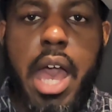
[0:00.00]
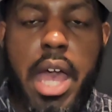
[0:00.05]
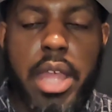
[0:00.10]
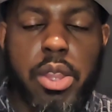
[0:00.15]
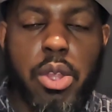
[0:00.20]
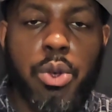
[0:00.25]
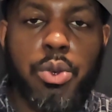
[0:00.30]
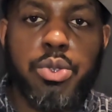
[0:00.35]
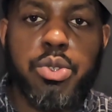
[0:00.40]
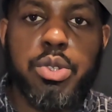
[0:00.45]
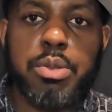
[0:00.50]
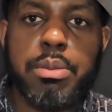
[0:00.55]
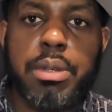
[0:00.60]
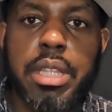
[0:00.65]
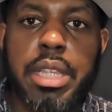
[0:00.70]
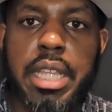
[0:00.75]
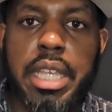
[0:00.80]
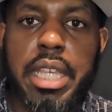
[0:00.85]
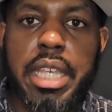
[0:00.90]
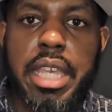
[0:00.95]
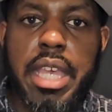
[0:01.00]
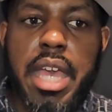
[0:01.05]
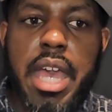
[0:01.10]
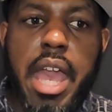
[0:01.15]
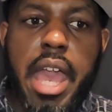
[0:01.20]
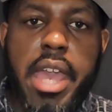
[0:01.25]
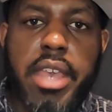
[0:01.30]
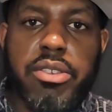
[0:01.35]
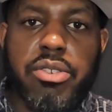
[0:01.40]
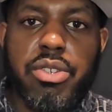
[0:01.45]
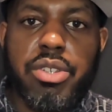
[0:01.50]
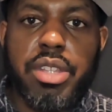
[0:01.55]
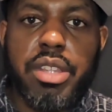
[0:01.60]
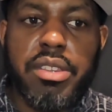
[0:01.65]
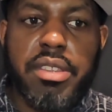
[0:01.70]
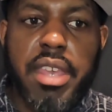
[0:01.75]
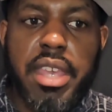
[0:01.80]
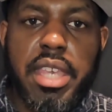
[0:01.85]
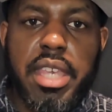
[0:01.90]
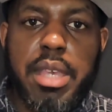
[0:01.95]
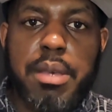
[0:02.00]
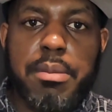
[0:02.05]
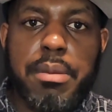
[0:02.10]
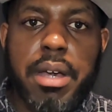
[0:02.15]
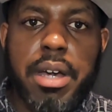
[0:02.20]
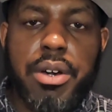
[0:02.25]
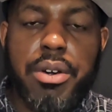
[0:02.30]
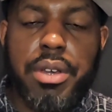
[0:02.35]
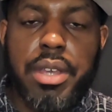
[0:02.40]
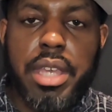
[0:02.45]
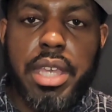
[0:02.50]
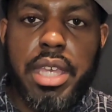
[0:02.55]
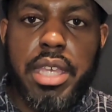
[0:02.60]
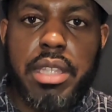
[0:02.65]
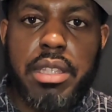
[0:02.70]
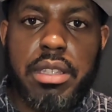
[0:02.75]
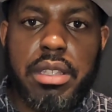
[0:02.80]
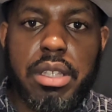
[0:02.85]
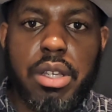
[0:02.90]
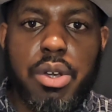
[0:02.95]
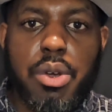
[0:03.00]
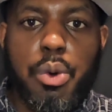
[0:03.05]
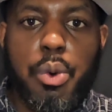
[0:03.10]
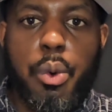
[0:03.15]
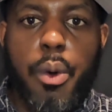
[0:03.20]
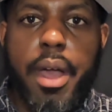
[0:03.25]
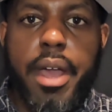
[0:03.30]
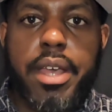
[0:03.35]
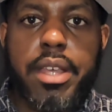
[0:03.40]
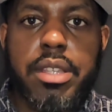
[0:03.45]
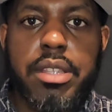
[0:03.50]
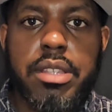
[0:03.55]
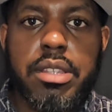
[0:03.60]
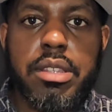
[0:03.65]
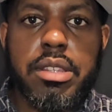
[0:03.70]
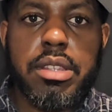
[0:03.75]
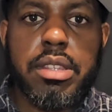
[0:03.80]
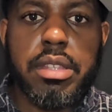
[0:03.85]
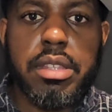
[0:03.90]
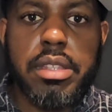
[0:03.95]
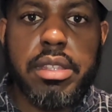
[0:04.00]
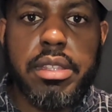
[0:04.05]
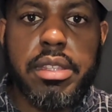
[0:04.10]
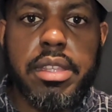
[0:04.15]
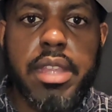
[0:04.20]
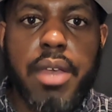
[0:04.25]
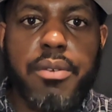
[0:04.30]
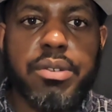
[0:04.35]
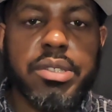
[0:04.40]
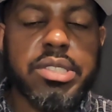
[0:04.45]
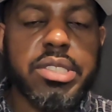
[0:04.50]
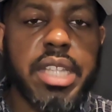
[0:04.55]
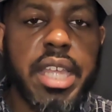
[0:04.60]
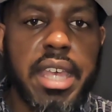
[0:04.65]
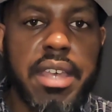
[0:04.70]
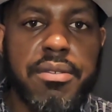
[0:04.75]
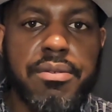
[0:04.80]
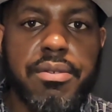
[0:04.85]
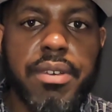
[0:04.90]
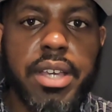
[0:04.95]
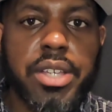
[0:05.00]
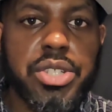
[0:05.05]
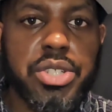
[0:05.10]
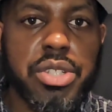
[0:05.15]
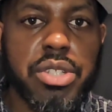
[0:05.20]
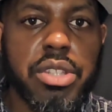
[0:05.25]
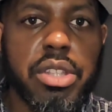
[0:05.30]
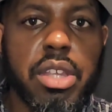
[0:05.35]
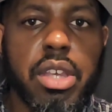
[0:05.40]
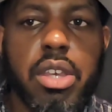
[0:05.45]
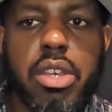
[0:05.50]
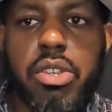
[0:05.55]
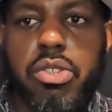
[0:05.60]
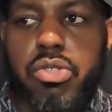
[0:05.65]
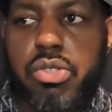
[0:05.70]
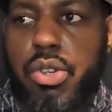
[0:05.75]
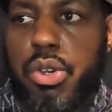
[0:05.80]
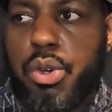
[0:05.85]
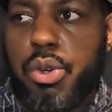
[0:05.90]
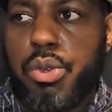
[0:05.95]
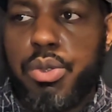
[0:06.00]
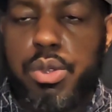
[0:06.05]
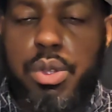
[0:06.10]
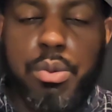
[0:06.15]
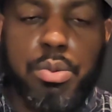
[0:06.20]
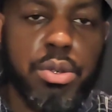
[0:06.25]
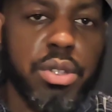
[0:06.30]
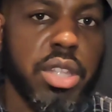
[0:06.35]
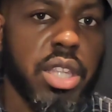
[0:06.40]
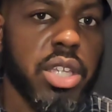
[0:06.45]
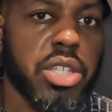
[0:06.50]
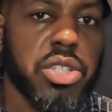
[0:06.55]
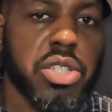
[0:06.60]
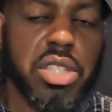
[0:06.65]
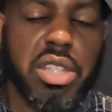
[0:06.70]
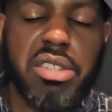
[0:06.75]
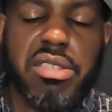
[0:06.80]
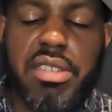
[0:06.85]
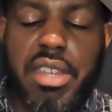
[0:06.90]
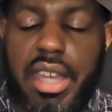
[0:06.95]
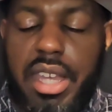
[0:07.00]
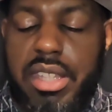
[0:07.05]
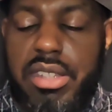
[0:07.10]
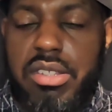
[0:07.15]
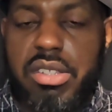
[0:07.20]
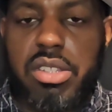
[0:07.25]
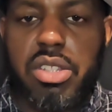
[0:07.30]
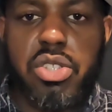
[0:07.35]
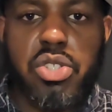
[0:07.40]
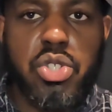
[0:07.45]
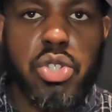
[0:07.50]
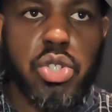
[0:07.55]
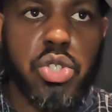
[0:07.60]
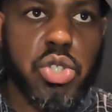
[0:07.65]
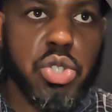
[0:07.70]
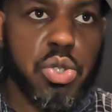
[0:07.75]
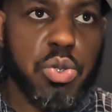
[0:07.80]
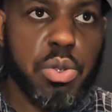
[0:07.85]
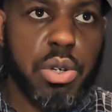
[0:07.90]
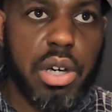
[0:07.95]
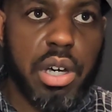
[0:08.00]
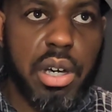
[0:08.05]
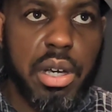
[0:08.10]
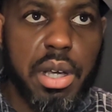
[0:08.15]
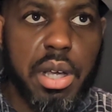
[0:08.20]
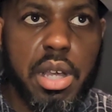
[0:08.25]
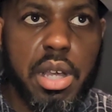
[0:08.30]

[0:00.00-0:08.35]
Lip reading: and ultimately he's going to take him out in quite devastating fashion. So the prediction is Anthony Joshua